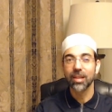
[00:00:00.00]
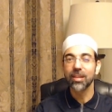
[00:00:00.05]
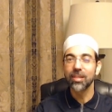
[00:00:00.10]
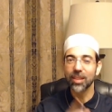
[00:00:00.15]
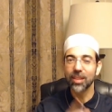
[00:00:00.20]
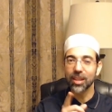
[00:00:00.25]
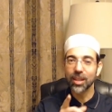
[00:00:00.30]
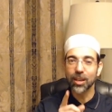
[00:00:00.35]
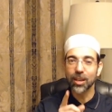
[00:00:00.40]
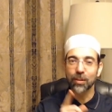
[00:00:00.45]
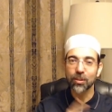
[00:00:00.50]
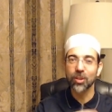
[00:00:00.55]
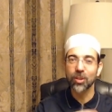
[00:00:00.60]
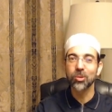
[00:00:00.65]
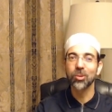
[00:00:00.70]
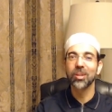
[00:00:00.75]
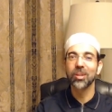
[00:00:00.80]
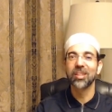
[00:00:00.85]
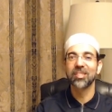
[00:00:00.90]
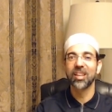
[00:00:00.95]
Think of
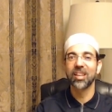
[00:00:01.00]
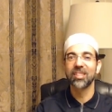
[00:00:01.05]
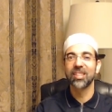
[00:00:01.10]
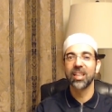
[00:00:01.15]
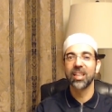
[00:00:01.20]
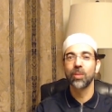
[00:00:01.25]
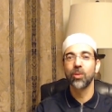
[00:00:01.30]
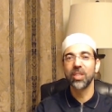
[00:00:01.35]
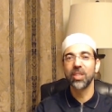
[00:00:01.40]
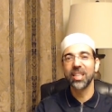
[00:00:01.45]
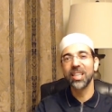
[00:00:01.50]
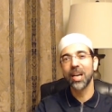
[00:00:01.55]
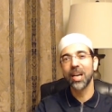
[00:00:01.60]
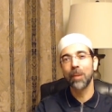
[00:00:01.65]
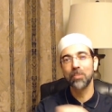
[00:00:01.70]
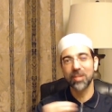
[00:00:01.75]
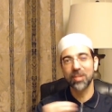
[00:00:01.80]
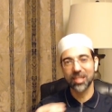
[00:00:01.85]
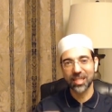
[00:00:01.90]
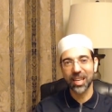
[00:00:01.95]
Rasulullah when he
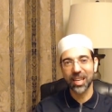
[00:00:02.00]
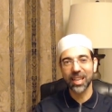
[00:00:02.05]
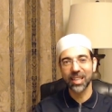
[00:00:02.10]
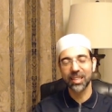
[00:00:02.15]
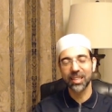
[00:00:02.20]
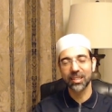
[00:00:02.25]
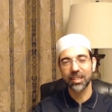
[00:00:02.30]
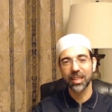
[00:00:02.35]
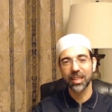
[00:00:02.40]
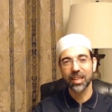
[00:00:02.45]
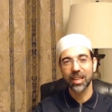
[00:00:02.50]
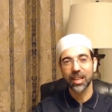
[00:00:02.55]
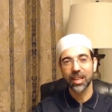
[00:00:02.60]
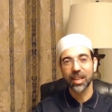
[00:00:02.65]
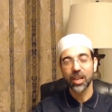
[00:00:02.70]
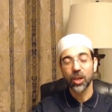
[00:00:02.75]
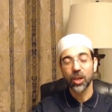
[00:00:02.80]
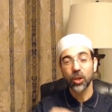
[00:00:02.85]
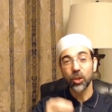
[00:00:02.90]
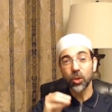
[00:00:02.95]
abstained.
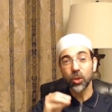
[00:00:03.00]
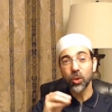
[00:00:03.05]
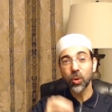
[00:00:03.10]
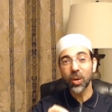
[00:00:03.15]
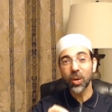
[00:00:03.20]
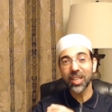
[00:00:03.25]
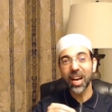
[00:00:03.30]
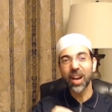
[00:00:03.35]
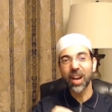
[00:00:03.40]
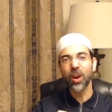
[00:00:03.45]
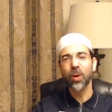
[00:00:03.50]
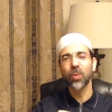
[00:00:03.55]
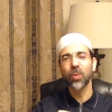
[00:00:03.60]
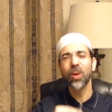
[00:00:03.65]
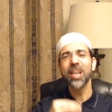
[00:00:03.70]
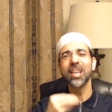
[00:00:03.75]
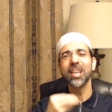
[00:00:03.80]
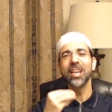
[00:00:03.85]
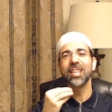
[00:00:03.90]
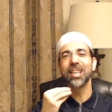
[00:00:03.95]
You and I are
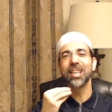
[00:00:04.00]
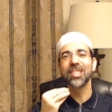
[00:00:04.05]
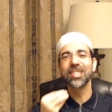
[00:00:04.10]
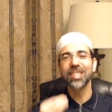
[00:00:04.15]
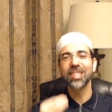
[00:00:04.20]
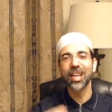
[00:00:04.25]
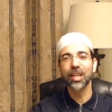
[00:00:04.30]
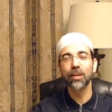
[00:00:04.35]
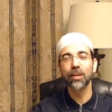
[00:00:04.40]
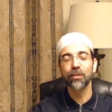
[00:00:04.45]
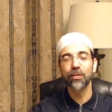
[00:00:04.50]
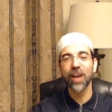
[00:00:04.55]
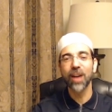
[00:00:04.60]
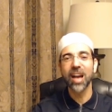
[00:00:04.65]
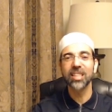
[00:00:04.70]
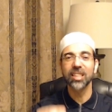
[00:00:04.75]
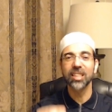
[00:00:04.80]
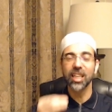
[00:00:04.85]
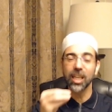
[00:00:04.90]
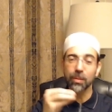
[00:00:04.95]
already in a state of
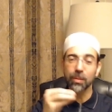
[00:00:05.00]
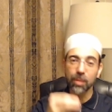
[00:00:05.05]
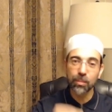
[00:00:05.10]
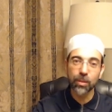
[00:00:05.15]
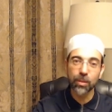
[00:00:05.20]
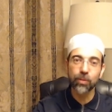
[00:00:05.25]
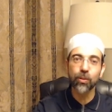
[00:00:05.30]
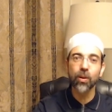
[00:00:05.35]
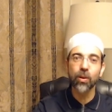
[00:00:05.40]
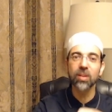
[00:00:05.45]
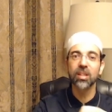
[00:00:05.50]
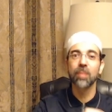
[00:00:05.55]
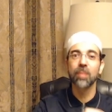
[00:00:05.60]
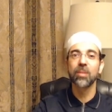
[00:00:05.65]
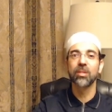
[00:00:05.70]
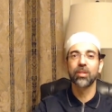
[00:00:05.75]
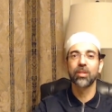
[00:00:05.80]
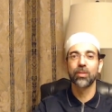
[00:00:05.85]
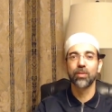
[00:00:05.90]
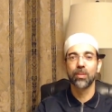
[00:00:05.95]
fast even before the
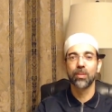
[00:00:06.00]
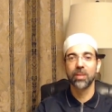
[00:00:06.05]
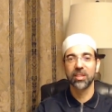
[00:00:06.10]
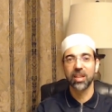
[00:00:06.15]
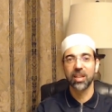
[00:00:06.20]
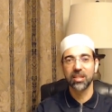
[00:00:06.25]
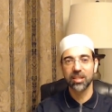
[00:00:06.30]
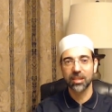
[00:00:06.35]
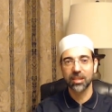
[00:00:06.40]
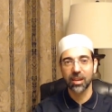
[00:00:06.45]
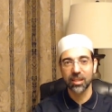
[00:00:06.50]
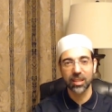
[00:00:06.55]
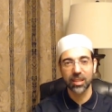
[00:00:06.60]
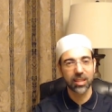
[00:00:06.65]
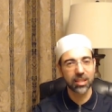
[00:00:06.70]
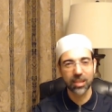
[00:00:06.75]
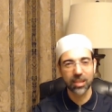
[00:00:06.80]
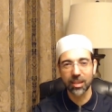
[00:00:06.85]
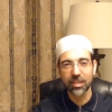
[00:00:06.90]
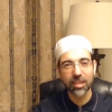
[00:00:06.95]
month of Ramadan started,
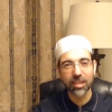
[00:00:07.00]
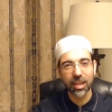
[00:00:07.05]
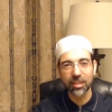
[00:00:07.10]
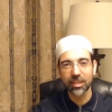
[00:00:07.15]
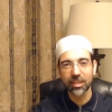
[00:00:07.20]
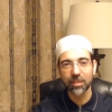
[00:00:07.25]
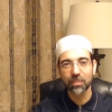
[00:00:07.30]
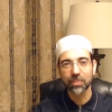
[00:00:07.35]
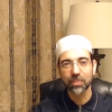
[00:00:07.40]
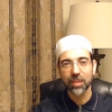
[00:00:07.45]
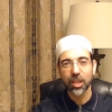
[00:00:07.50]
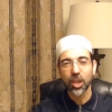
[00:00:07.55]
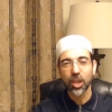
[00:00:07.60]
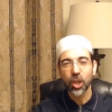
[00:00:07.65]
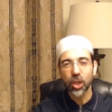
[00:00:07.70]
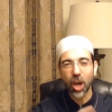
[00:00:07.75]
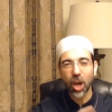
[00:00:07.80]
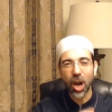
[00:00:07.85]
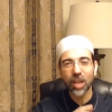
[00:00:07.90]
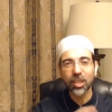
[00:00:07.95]
as I said.
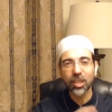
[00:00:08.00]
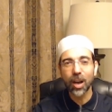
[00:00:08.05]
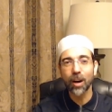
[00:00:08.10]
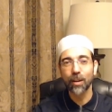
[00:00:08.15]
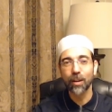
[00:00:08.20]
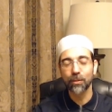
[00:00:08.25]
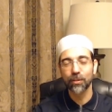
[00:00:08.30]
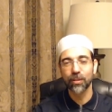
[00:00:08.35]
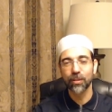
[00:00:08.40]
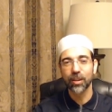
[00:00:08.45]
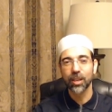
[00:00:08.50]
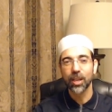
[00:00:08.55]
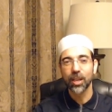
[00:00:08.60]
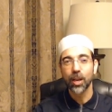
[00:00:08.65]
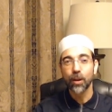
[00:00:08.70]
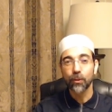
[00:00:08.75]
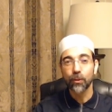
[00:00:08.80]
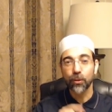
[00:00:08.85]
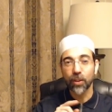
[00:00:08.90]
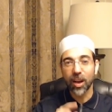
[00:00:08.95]
Cut off
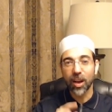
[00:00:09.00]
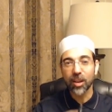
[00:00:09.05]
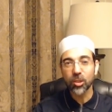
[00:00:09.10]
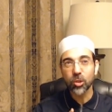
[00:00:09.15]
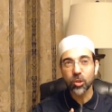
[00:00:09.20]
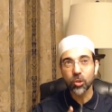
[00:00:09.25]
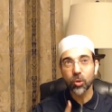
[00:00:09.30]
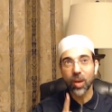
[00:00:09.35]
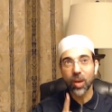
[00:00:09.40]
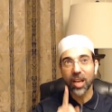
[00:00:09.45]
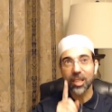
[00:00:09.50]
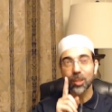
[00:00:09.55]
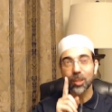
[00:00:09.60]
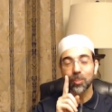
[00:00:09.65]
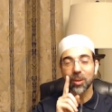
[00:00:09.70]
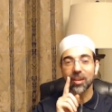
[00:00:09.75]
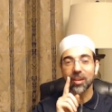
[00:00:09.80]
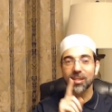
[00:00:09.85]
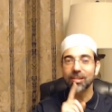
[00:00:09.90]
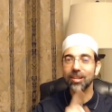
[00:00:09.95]
for us to
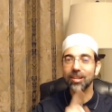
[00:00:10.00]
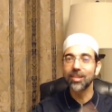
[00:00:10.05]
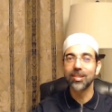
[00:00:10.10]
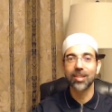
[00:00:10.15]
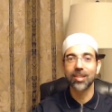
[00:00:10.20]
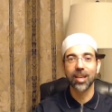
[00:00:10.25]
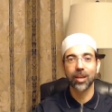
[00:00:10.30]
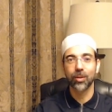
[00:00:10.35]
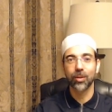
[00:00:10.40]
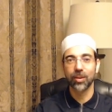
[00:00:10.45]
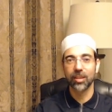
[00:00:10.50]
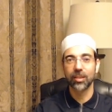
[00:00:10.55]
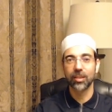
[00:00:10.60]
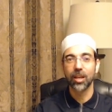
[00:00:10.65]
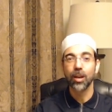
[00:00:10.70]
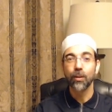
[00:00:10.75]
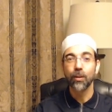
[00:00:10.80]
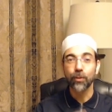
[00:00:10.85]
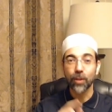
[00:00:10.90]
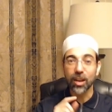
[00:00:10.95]
experience the sacred,
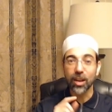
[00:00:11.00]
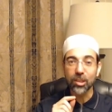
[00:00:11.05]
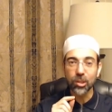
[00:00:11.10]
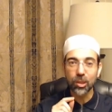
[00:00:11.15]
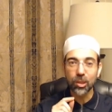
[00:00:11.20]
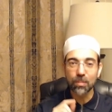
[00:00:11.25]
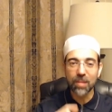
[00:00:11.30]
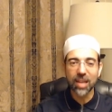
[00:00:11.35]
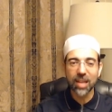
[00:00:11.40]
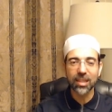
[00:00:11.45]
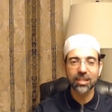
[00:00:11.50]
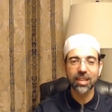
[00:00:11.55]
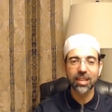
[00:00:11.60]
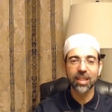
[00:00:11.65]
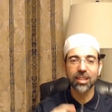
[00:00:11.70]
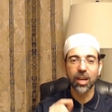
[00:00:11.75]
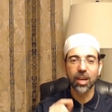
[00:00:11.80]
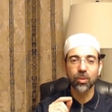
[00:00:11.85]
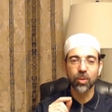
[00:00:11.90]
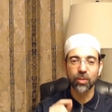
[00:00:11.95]
for us to
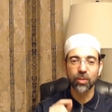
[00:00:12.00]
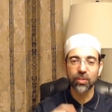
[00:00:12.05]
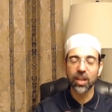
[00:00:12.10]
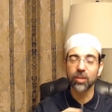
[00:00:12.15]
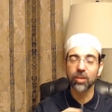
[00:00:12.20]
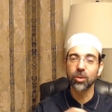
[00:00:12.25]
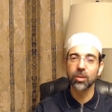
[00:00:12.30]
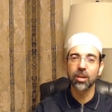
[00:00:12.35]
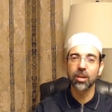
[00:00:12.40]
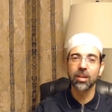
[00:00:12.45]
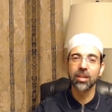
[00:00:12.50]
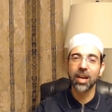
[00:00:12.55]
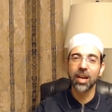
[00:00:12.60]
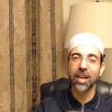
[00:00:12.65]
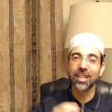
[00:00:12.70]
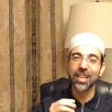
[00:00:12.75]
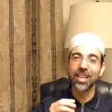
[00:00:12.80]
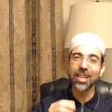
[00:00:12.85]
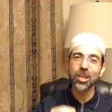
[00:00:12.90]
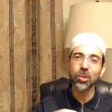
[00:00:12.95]
meditate and reflect on Allah. And
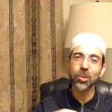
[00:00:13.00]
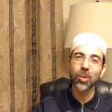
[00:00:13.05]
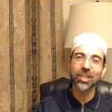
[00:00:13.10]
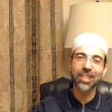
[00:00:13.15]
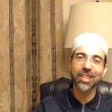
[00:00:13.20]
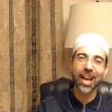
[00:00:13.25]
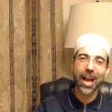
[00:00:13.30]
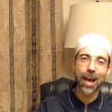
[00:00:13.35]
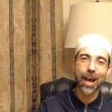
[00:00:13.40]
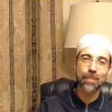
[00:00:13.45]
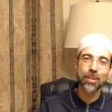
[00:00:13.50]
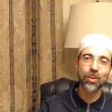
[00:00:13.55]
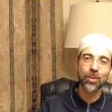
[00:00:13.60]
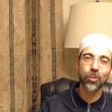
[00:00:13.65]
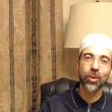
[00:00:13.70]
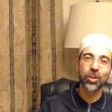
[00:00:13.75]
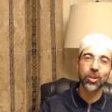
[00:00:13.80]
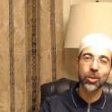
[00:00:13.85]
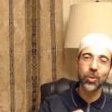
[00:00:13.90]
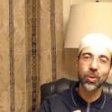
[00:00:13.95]
here's what happened
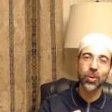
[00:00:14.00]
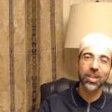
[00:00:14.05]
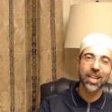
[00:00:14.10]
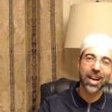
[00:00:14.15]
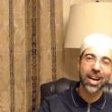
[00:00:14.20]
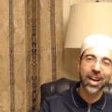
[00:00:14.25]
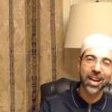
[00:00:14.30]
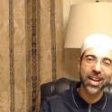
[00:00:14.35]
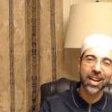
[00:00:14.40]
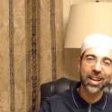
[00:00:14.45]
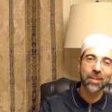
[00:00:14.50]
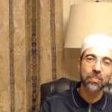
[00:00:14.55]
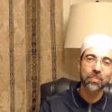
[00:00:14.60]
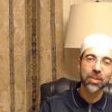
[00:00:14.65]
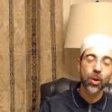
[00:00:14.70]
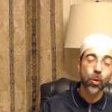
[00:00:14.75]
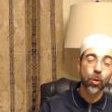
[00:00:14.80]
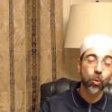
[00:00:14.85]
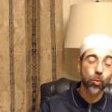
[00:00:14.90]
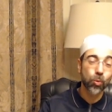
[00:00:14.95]
when you and I
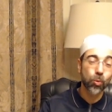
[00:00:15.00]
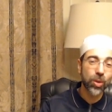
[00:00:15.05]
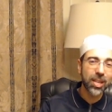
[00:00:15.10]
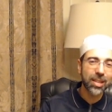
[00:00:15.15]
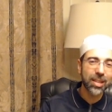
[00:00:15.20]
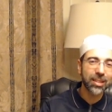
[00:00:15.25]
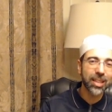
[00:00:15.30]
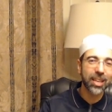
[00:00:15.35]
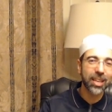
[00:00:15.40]
really